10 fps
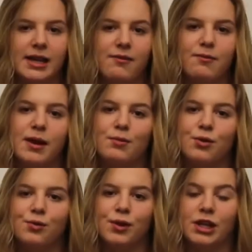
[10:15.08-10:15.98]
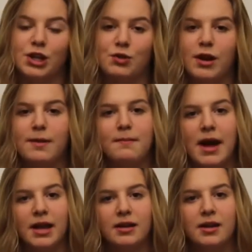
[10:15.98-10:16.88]
Like, if people really knew what it
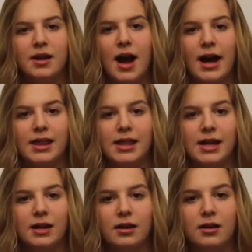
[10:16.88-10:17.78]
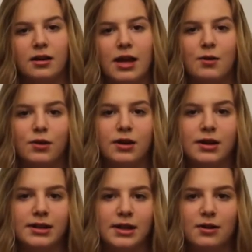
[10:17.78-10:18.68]
meant, I think they
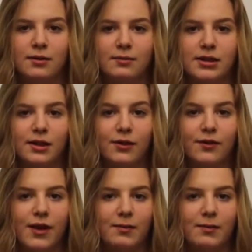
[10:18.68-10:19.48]
would consider themselves